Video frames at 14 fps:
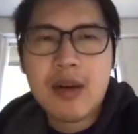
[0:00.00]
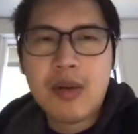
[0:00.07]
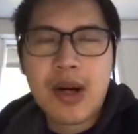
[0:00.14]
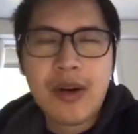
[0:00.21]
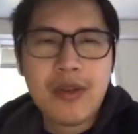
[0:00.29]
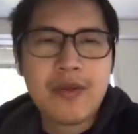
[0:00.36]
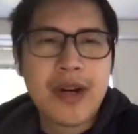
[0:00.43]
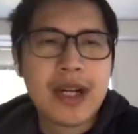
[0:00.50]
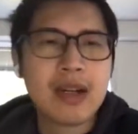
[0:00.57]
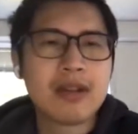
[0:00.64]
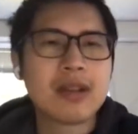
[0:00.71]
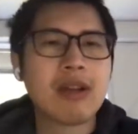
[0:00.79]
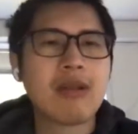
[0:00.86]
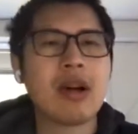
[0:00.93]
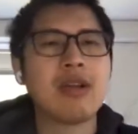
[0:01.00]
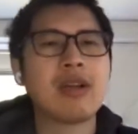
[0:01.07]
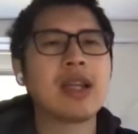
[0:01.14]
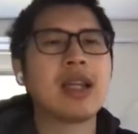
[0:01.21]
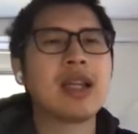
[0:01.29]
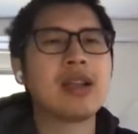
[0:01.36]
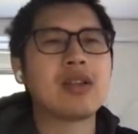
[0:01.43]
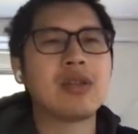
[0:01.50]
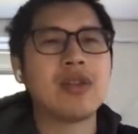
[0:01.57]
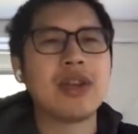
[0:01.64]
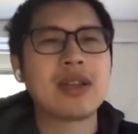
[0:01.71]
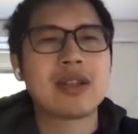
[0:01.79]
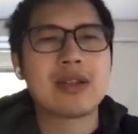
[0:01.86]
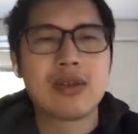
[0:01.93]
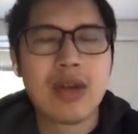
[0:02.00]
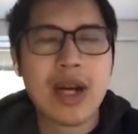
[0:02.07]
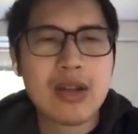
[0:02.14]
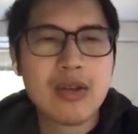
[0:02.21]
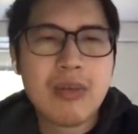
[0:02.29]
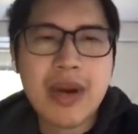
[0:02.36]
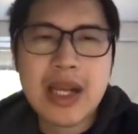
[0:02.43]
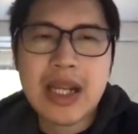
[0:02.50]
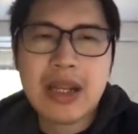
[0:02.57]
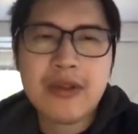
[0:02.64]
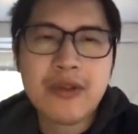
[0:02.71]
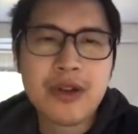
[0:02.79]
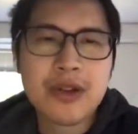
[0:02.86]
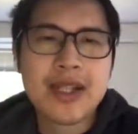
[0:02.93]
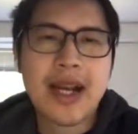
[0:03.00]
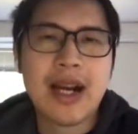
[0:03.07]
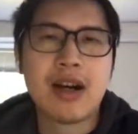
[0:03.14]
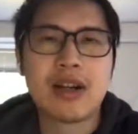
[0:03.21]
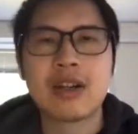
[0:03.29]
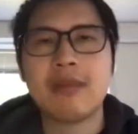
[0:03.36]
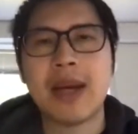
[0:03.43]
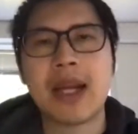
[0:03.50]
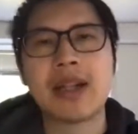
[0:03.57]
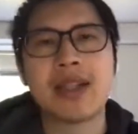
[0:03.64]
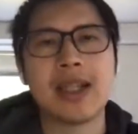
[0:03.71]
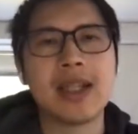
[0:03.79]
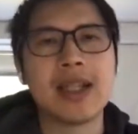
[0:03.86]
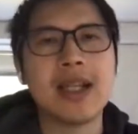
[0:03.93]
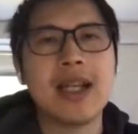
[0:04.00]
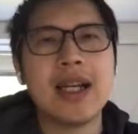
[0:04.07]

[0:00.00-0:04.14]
one of the final things we're looking into is trying to bring in full stack automation.